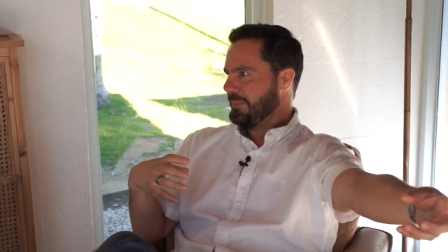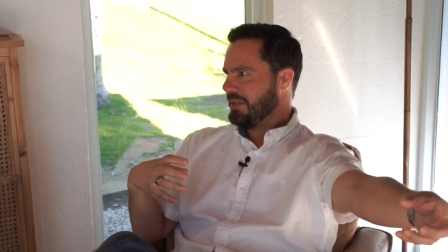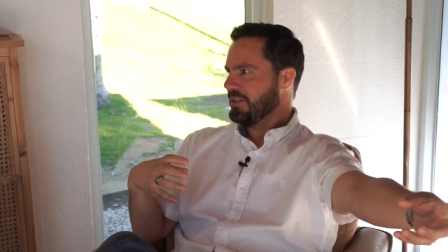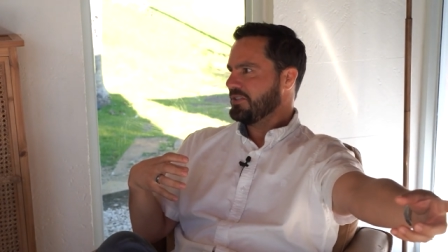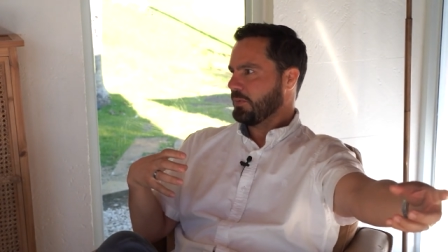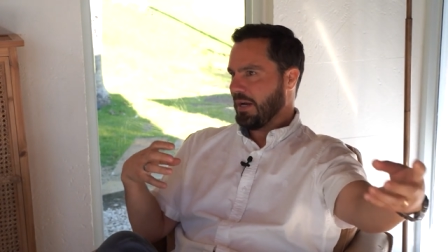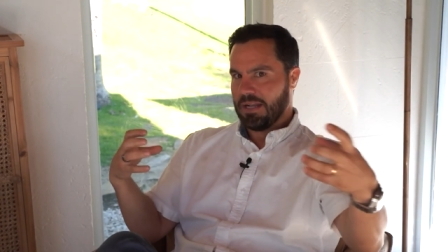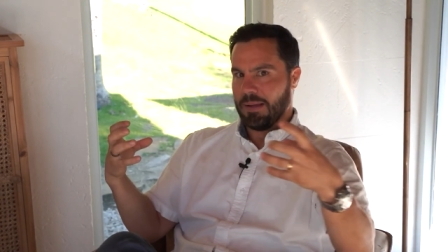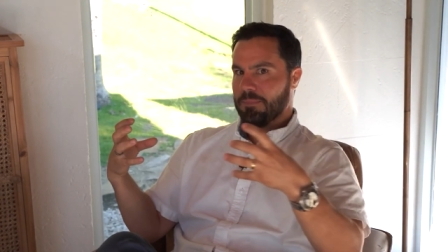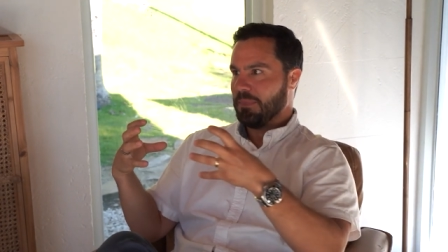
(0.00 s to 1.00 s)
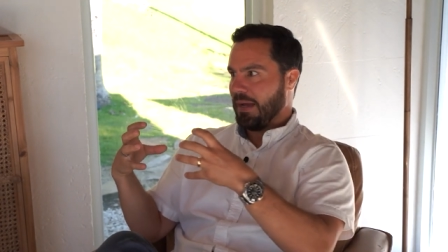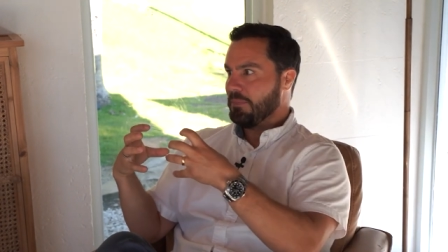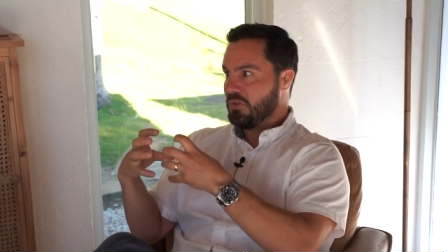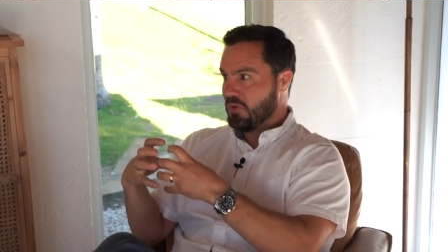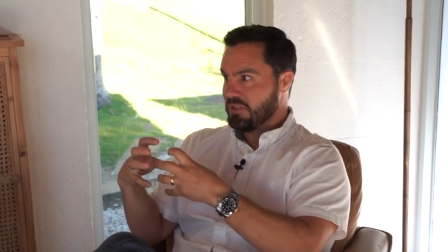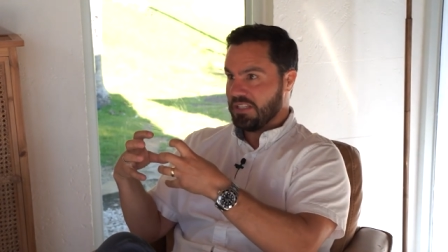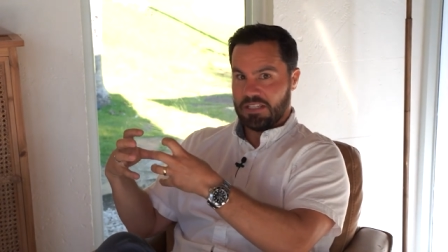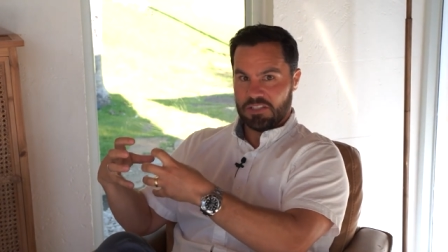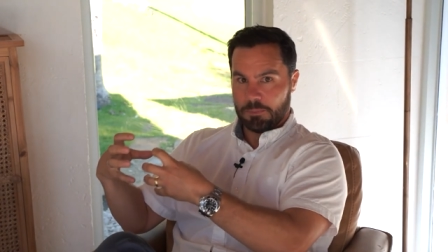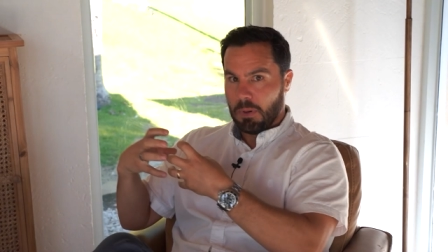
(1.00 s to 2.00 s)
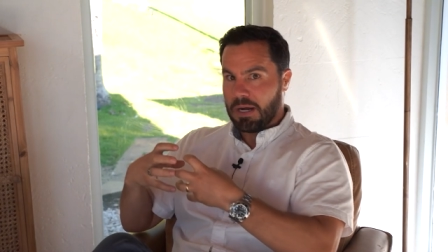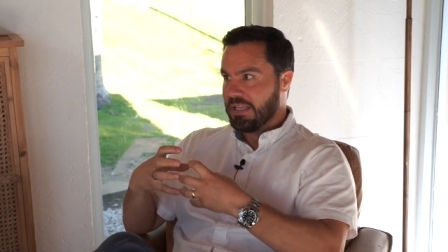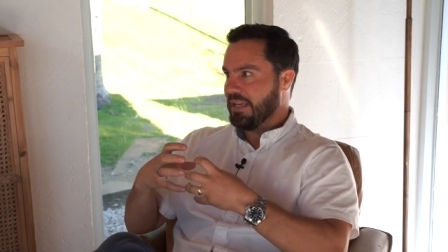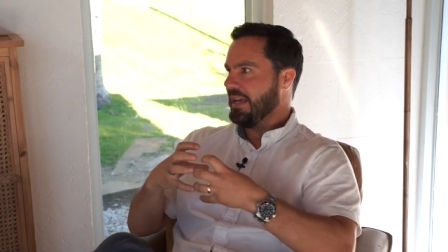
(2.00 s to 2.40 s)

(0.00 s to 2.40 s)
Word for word: Because right, I'm I'm using his money